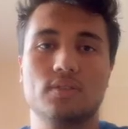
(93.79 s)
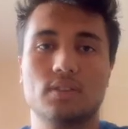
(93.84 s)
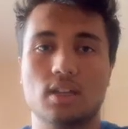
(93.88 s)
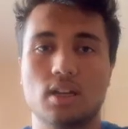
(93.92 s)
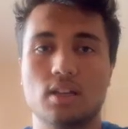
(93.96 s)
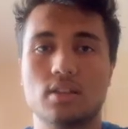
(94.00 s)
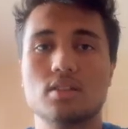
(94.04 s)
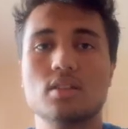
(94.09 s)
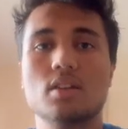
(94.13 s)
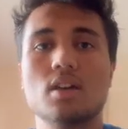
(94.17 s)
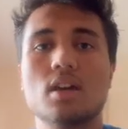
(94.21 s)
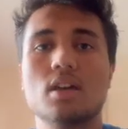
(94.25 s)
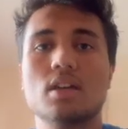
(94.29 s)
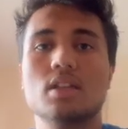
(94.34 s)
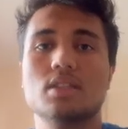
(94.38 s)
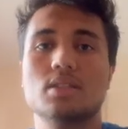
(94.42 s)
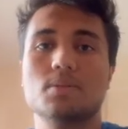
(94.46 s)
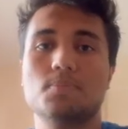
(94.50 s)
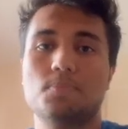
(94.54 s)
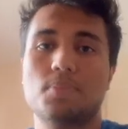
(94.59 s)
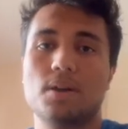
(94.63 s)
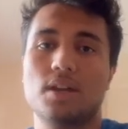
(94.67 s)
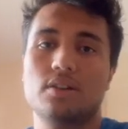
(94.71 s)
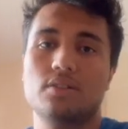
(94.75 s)
that
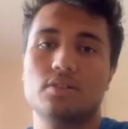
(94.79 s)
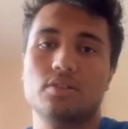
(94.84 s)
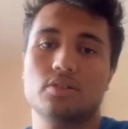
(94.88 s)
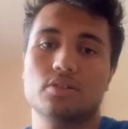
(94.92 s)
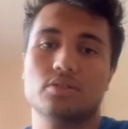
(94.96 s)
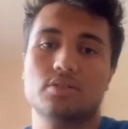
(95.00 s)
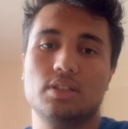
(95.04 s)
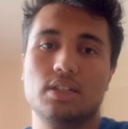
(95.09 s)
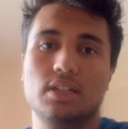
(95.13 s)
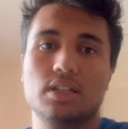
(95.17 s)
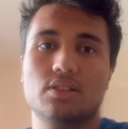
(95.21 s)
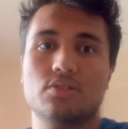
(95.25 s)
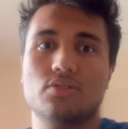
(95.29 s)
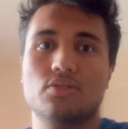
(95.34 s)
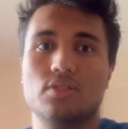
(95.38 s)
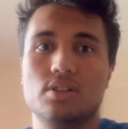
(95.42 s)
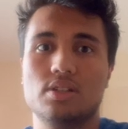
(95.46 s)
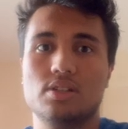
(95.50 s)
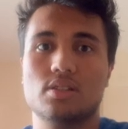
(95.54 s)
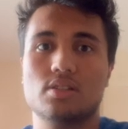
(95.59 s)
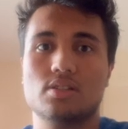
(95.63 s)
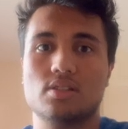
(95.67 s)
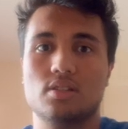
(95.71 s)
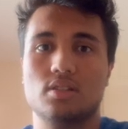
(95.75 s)
the period
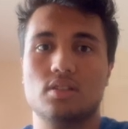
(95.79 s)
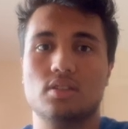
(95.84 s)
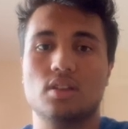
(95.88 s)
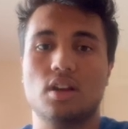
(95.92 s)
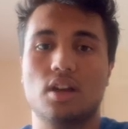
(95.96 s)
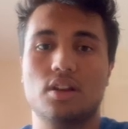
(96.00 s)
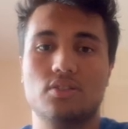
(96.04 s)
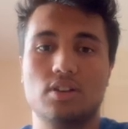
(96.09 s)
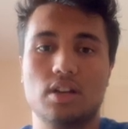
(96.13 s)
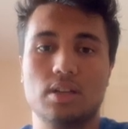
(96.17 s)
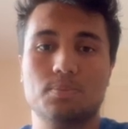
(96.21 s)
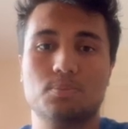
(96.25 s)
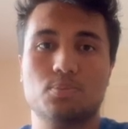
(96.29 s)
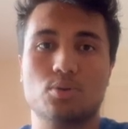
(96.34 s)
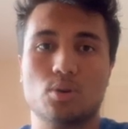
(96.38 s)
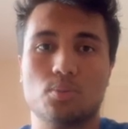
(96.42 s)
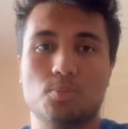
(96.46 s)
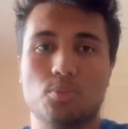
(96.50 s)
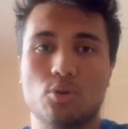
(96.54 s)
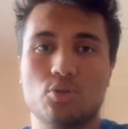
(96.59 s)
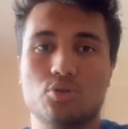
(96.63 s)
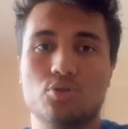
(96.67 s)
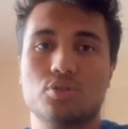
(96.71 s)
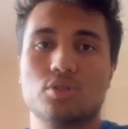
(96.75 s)
increases in direct
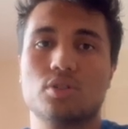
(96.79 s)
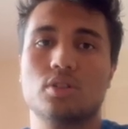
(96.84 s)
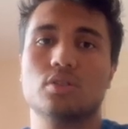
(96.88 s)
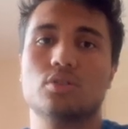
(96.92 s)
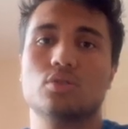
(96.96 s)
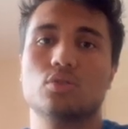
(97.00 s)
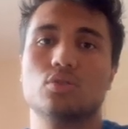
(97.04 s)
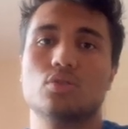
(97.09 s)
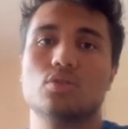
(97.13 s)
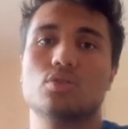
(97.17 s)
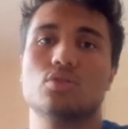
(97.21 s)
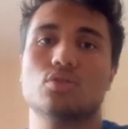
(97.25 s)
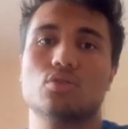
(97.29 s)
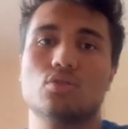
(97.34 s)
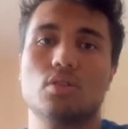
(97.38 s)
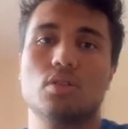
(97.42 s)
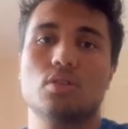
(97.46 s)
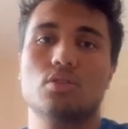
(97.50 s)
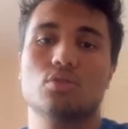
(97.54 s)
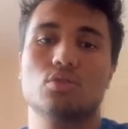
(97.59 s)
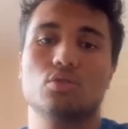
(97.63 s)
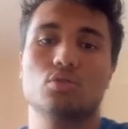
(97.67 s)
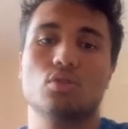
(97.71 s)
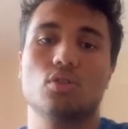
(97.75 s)
proportional to the
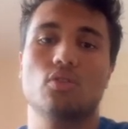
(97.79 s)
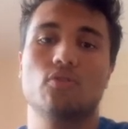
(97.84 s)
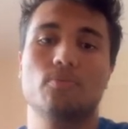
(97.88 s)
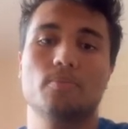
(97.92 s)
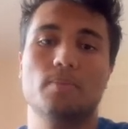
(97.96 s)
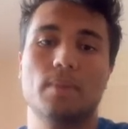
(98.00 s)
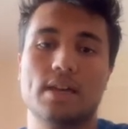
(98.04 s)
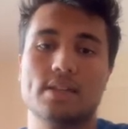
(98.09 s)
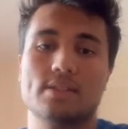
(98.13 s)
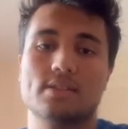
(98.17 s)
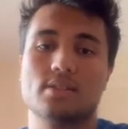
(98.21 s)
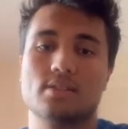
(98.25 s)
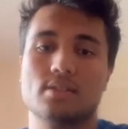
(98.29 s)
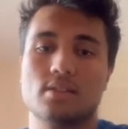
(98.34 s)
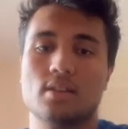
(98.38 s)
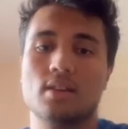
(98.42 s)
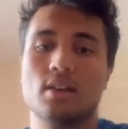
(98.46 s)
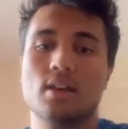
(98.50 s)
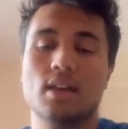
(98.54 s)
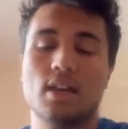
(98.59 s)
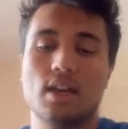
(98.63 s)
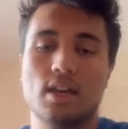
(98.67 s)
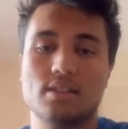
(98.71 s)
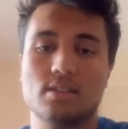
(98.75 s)
square root of mass,
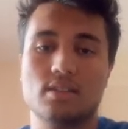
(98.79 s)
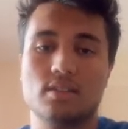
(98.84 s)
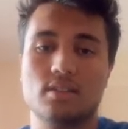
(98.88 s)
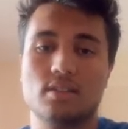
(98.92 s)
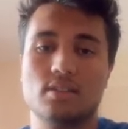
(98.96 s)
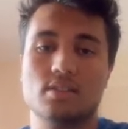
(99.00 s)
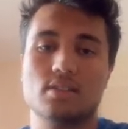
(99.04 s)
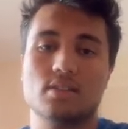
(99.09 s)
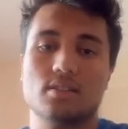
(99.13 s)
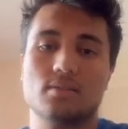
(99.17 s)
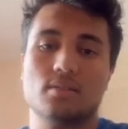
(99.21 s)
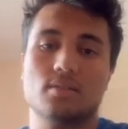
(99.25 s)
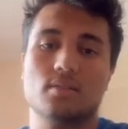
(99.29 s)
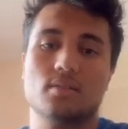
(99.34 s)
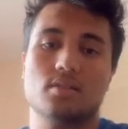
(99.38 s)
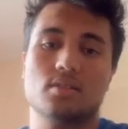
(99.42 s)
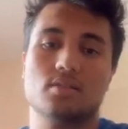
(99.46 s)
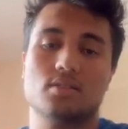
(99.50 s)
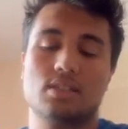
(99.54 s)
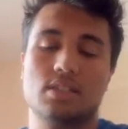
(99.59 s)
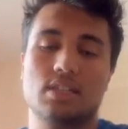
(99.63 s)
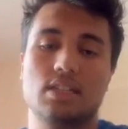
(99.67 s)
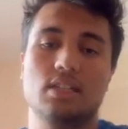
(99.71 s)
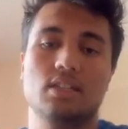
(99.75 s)
as it is
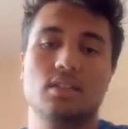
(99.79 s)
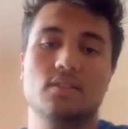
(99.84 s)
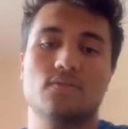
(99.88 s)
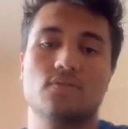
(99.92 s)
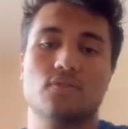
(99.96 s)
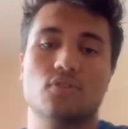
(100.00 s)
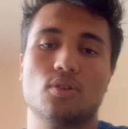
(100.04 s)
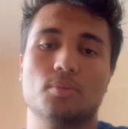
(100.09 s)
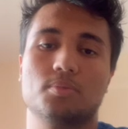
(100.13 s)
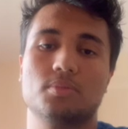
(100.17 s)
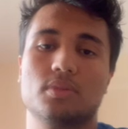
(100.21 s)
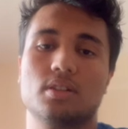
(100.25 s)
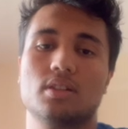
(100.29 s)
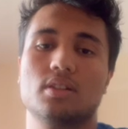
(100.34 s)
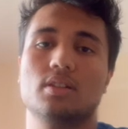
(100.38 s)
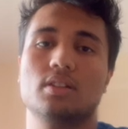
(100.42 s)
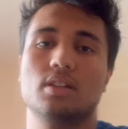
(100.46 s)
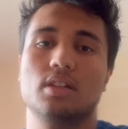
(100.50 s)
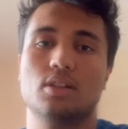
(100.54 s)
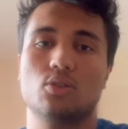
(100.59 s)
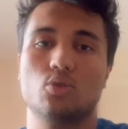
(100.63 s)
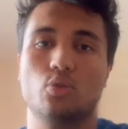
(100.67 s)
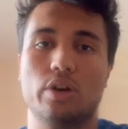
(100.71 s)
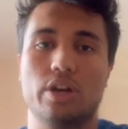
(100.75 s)
seen from
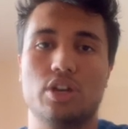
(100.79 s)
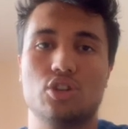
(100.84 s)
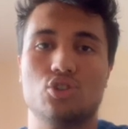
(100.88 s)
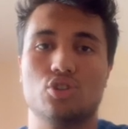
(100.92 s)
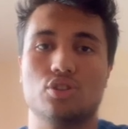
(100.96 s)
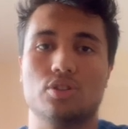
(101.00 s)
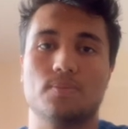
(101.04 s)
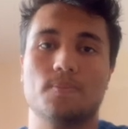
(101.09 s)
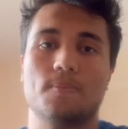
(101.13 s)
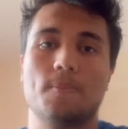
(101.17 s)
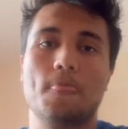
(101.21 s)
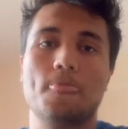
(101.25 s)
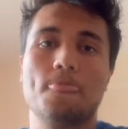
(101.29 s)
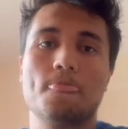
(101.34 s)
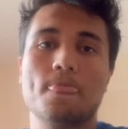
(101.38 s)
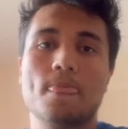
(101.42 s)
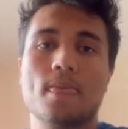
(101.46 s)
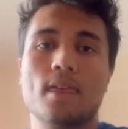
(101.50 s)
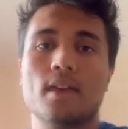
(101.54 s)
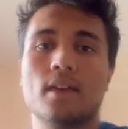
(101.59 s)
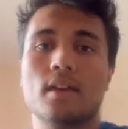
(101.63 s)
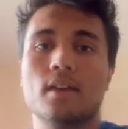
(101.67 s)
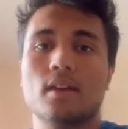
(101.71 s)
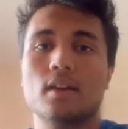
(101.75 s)
the equation.
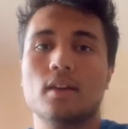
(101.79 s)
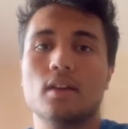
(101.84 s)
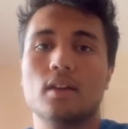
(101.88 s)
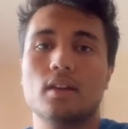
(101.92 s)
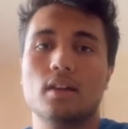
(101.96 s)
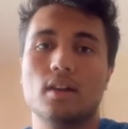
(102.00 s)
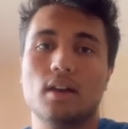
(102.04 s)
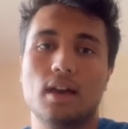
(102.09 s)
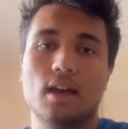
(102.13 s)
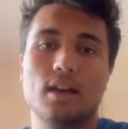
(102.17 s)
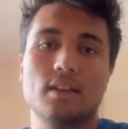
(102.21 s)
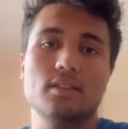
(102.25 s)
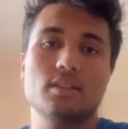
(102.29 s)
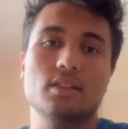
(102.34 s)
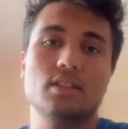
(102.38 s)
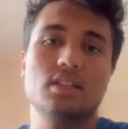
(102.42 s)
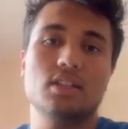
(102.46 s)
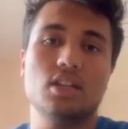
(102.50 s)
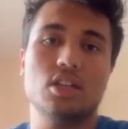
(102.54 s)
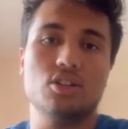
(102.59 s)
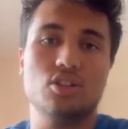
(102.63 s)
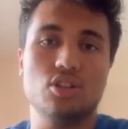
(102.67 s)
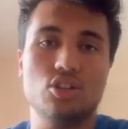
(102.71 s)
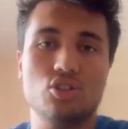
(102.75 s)
And
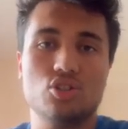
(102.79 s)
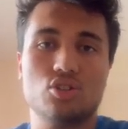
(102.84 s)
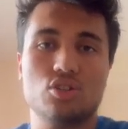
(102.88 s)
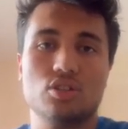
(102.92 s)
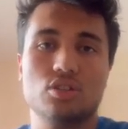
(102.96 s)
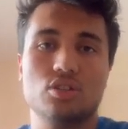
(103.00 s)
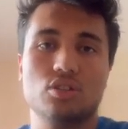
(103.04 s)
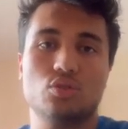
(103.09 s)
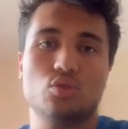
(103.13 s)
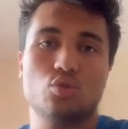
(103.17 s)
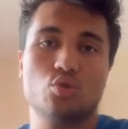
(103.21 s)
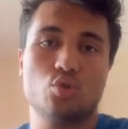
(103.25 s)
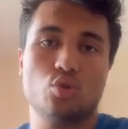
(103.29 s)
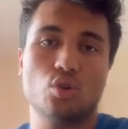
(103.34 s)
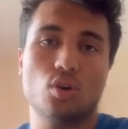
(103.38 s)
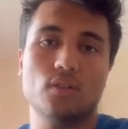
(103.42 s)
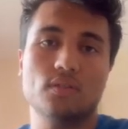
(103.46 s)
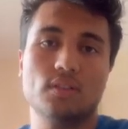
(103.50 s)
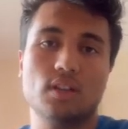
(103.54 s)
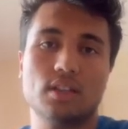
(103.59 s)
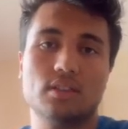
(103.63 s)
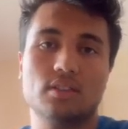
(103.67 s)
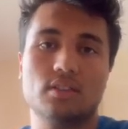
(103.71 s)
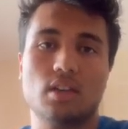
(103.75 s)
in addition, to show
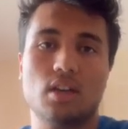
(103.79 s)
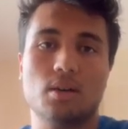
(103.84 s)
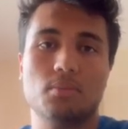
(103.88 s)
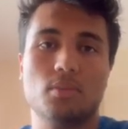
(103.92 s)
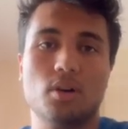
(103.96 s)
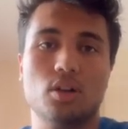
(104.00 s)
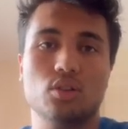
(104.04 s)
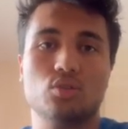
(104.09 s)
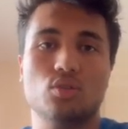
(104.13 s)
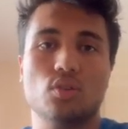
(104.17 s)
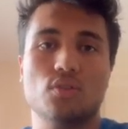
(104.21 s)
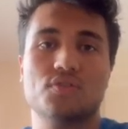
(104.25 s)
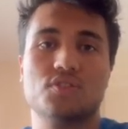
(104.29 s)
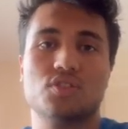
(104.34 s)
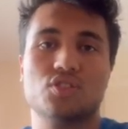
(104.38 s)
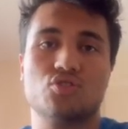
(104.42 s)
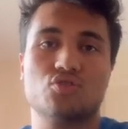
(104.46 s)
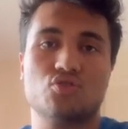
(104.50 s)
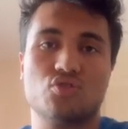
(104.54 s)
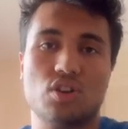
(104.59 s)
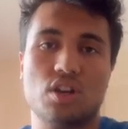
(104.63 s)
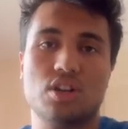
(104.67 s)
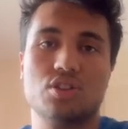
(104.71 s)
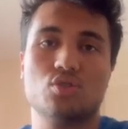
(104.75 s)
that the amount of
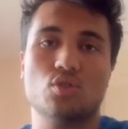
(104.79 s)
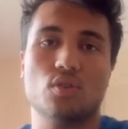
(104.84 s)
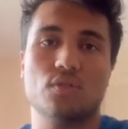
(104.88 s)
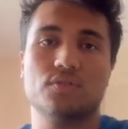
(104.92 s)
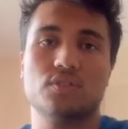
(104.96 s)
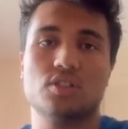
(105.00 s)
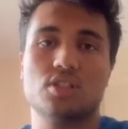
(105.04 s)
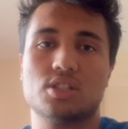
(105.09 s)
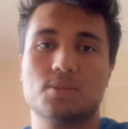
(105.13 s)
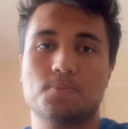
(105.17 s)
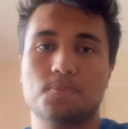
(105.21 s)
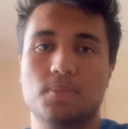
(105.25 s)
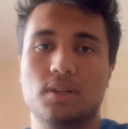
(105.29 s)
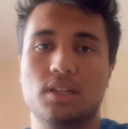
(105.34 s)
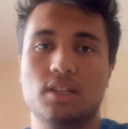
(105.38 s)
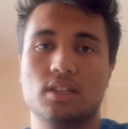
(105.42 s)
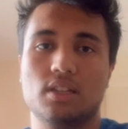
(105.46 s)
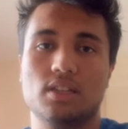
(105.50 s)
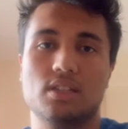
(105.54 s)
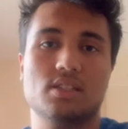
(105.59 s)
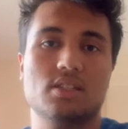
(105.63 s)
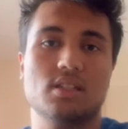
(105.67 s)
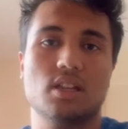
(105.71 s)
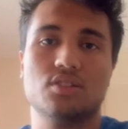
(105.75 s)
stretch of the spring
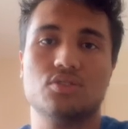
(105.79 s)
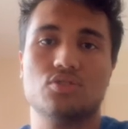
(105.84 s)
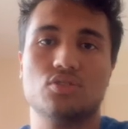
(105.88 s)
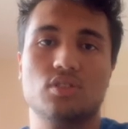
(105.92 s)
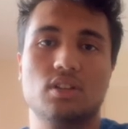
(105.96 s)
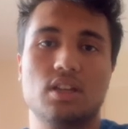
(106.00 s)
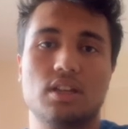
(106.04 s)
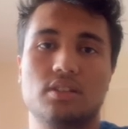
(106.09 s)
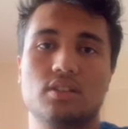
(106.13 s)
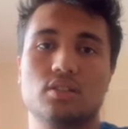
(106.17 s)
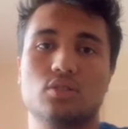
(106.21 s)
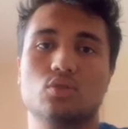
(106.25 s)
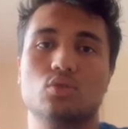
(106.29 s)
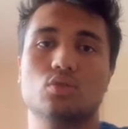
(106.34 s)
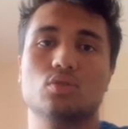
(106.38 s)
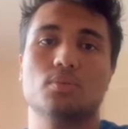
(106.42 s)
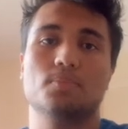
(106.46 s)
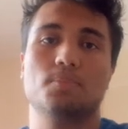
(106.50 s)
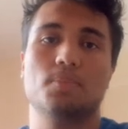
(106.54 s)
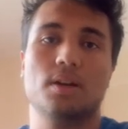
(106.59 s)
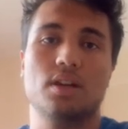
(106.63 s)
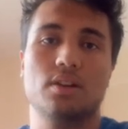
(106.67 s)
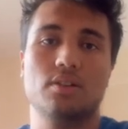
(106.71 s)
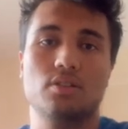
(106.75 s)
is not related to the
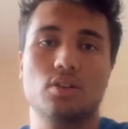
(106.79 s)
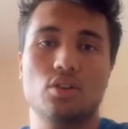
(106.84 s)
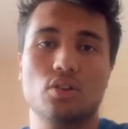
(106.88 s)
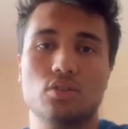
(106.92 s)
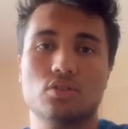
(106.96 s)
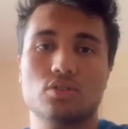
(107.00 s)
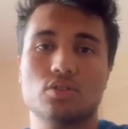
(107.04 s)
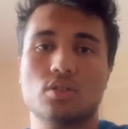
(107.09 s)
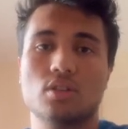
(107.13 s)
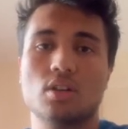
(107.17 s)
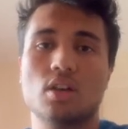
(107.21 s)
period,